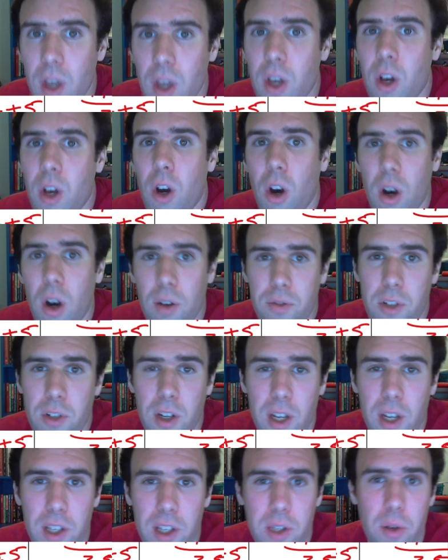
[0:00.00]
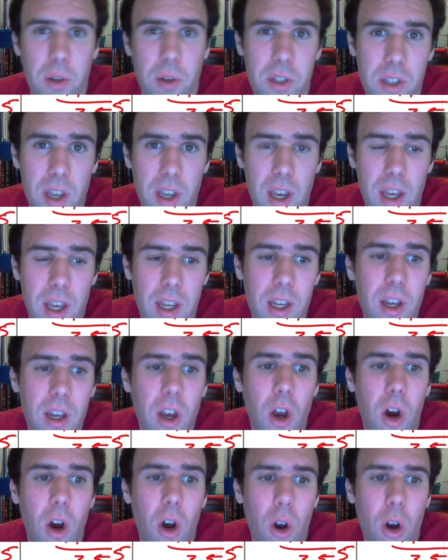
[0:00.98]
Often, as I was saying,
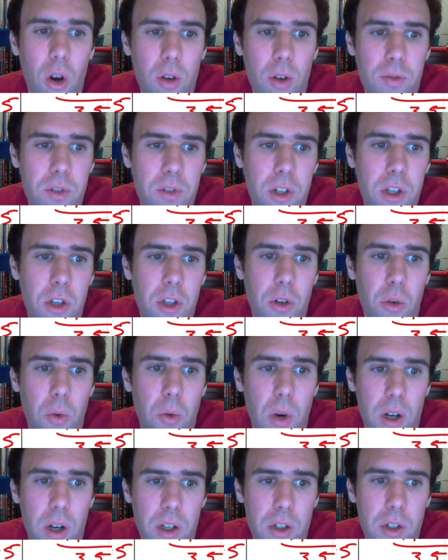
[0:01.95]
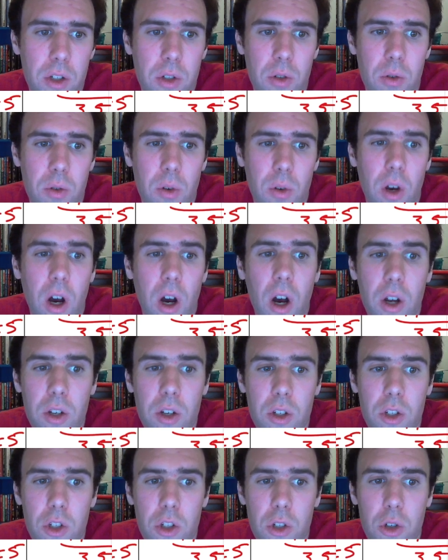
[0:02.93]
often you'll want to
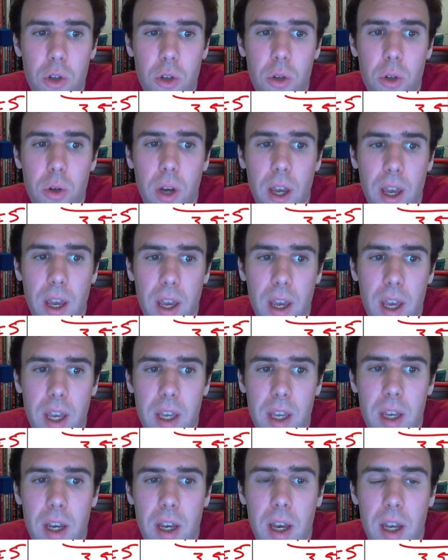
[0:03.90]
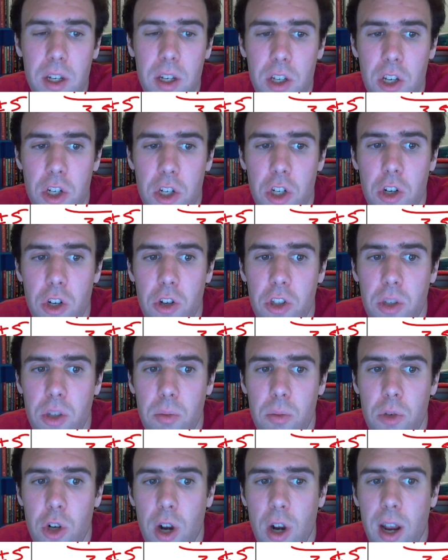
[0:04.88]
undo a addition or
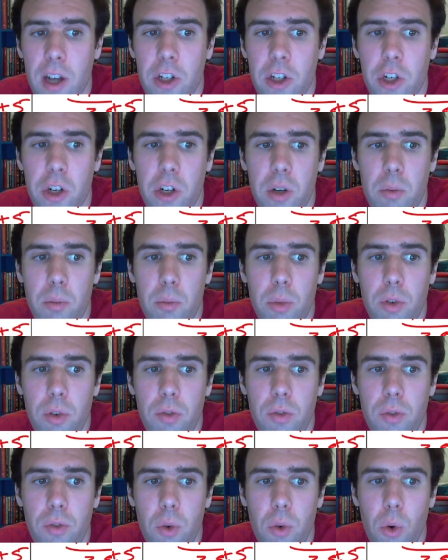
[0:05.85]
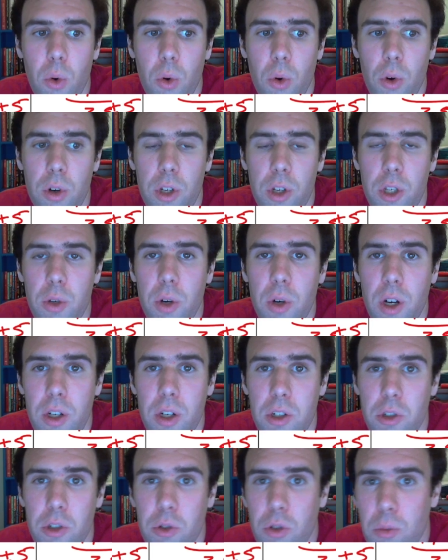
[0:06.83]
subtraction before you
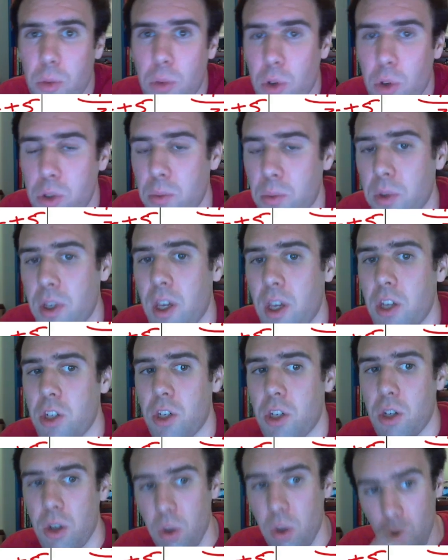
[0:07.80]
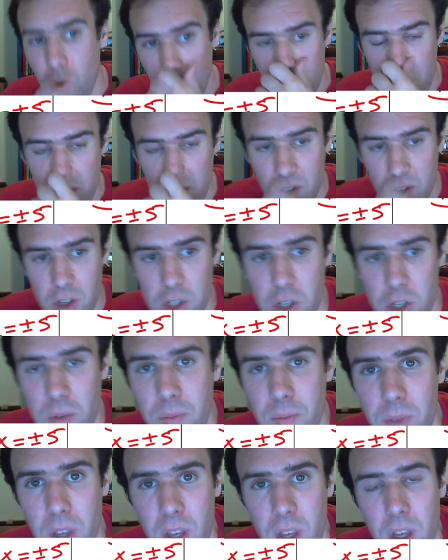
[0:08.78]
undo a multiplication or division.
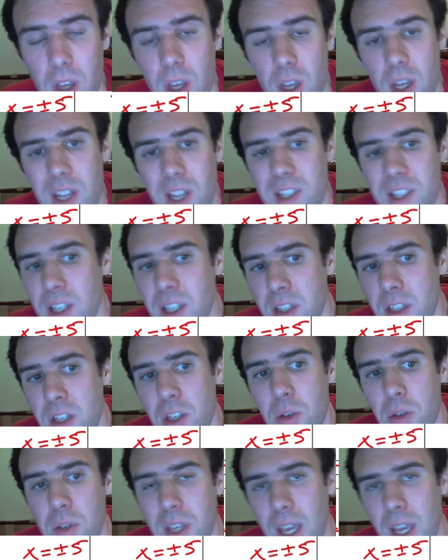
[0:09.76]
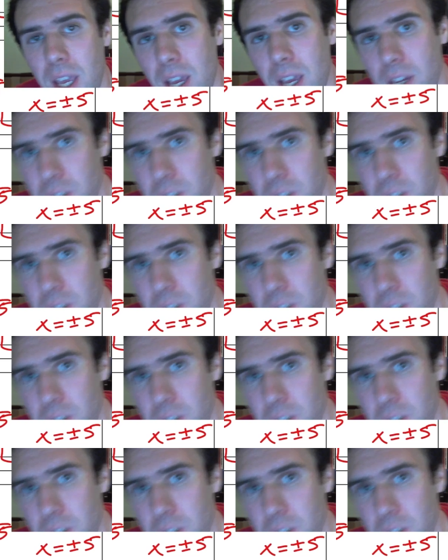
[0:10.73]
It's not that you can't,